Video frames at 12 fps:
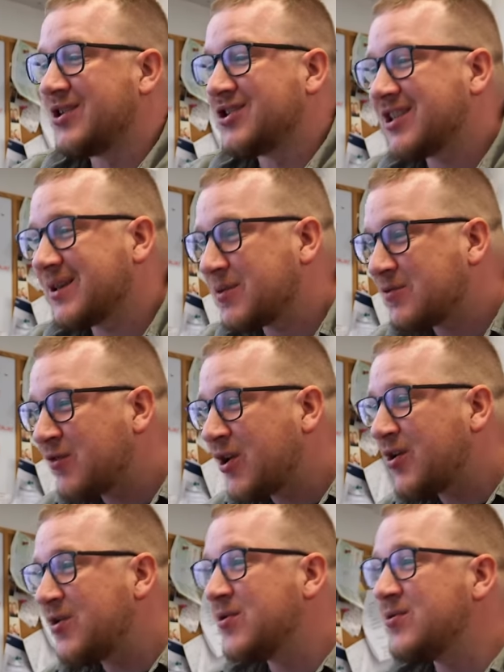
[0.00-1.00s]
It's just up the
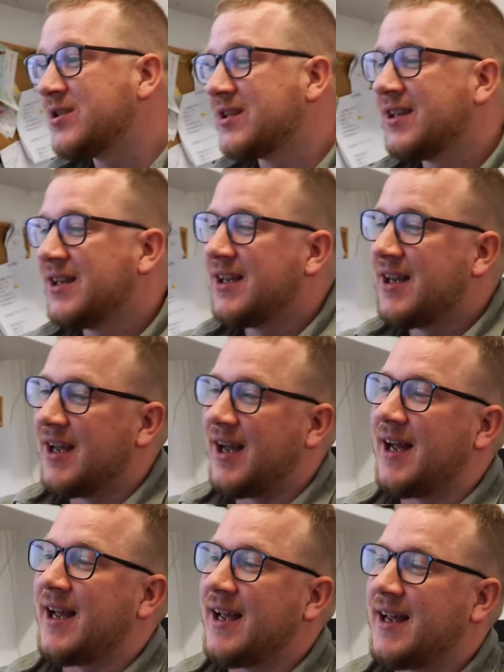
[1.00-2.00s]
road
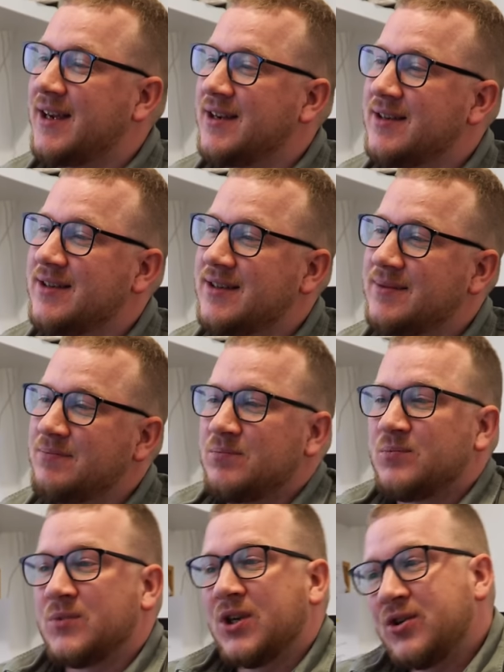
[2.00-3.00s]
and
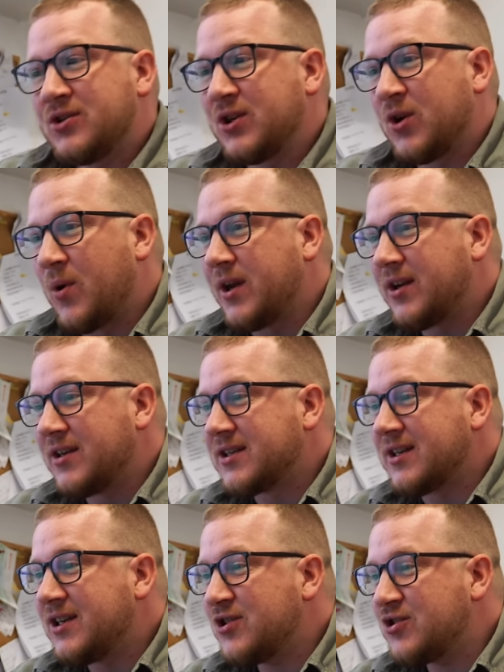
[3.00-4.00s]
it looked in quite nice
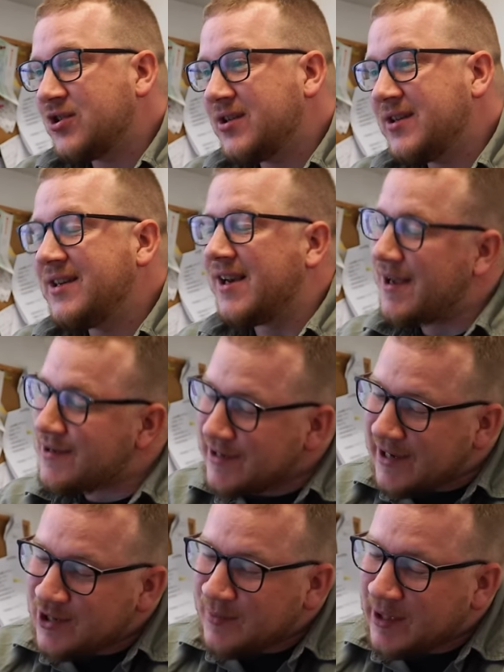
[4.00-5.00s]
condition. Yes,
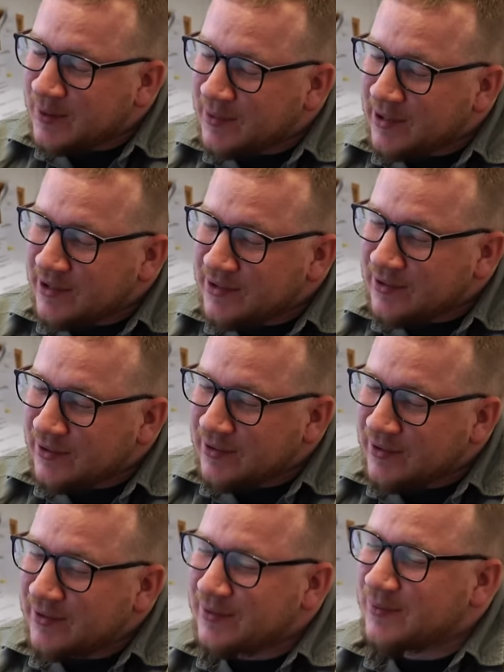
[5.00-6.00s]
the engine management light's
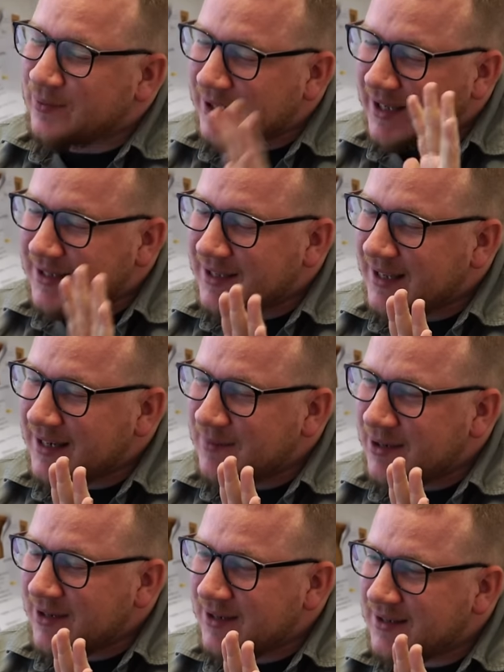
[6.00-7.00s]
on. We'll get to that in a
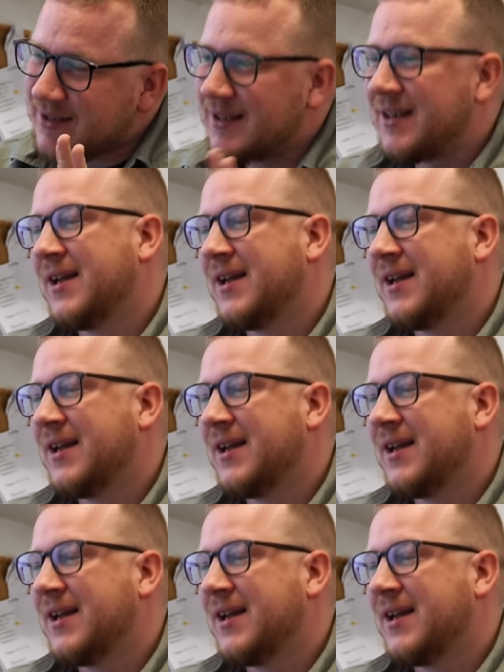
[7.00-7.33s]
minute.